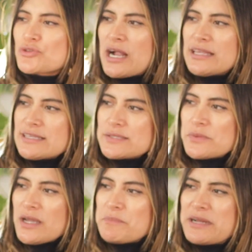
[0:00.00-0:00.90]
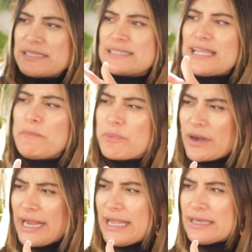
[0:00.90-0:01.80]
try this one? But it's the same
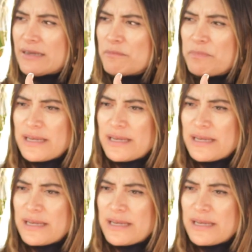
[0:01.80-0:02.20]
brand,